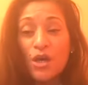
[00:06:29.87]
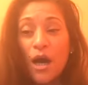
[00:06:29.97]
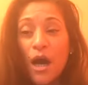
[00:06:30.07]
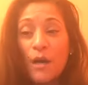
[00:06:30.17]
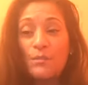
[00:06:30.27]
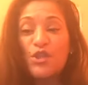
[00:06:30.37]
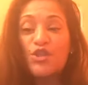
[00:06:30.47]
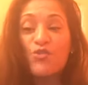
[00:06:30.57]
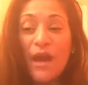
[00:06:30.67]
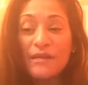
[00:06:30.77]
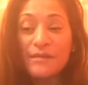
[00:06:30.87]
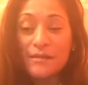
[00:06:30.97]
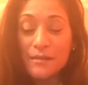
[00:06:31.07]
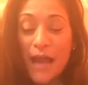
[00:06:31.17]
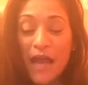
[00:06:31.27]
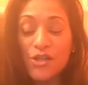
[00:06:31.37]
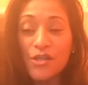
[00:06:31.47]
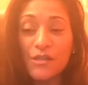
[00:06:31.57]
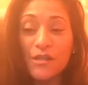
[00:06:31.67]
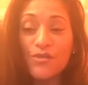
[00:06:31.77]
um, stress,
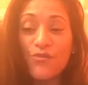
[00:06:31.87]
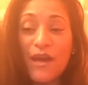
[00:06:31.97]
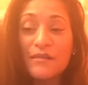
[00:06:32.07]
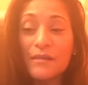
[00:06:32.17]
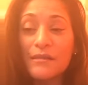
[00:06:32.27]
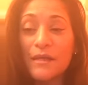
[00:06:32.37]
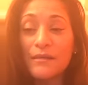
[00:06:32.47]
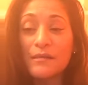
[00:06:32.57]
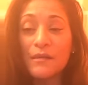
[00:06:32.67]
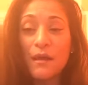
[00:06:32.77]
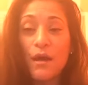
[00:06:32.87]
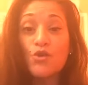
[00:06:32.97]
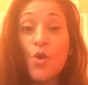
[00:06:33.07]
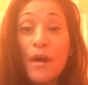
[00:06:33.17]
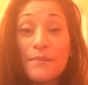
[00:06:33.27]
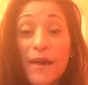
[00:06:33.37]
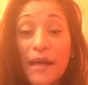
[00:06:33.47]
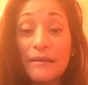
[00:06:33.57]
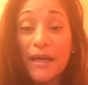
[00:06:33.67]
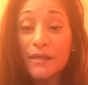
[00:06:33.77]
anxiousness, restlessness, joint
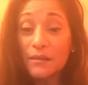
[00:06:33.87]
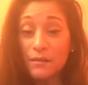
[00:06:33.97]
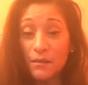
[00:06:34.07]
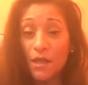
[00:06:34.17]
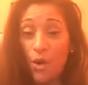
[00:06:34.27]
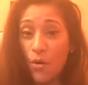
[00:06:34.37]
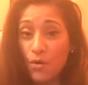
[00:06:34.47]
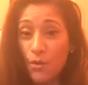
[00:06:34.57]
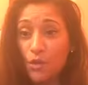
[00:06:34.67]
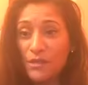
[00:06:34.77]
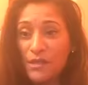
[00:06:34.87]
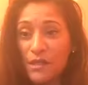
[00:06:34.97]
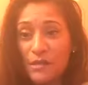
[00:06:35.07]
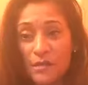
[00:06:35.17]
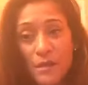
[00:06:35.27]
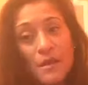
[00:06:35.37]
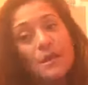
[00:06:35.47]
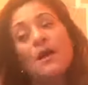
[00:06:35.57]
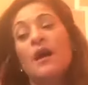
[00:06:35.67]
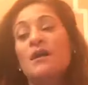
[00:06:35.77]
pain, like in autoimmune diseases,
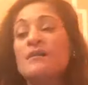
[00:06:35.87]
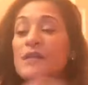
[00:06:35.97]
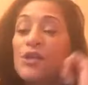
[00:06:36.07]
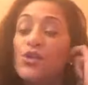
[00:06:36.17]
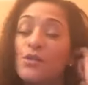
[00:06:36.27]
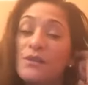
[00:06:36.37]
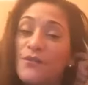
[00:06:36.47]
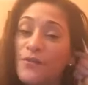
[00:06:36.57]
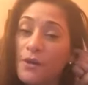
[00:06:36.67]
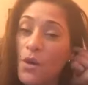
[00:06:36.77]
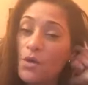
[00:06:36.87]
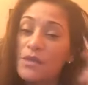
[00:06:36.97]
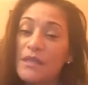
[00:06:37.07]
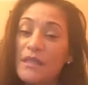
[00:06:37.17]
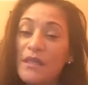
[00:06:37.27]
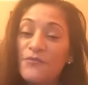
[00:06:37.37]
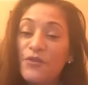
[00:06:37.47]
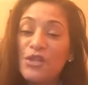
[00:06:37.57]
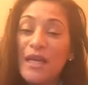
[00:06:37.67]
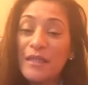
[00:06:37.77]
sexual difficulty,
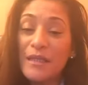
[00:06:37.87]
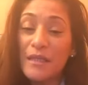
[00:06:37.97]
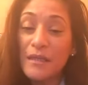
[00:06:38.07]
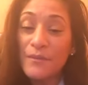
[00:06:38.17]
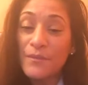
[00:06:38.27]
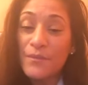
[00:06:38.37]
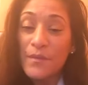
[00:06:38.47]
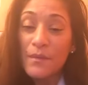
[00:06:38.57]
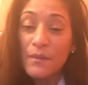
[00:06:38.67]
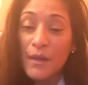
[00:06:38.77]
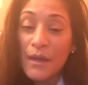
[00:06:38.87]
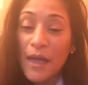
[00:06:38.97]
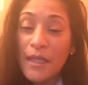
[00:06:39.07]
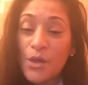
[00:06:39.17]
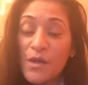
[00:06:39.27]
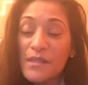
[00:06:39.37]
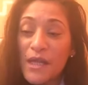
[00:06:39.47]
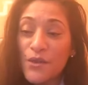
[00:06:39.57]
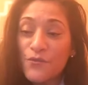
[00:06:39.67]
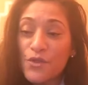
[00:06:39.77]
infertility. Hey, Lewis,
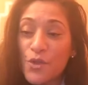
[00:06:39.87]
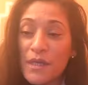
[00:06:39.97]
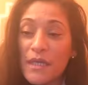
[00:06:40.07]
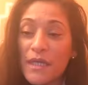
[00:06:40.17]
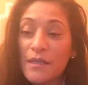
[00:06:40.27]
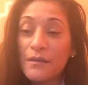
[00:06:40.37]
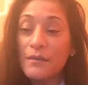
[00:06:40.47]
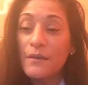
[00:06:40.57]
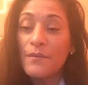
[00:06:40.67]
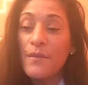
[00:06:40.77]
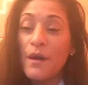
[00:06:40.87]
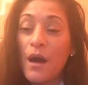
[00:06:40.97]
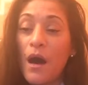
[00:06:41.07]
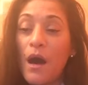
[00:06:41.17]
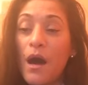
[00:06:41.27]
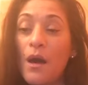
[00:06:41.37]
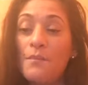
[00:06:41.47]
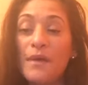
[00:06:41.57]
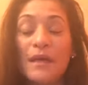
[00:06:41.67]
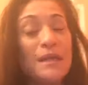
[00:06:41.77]
thank you for joining in.
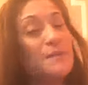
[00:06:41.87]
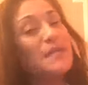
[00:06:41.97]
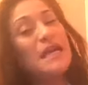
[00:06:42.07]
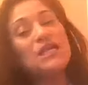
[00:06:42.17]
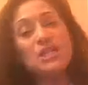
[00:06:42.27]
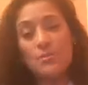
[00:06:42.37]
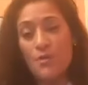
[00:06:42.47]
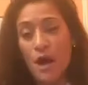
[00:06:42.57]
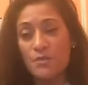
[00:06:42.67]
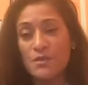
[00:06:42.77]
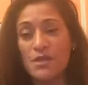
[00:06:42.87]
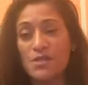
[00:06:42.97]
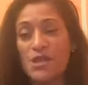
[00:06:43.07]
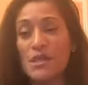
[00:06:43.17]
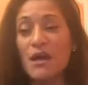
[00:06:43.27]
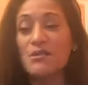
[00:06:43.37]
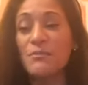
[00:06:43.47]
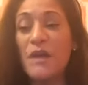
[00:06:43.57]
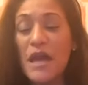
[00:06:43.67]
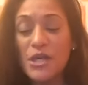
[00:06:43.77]
Um, elimination problems such as
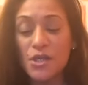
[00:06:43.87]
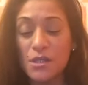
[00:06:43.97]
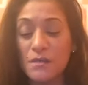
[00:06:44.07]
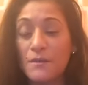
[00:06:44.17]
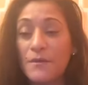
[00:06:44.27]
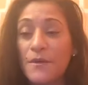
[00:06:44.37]
constipation,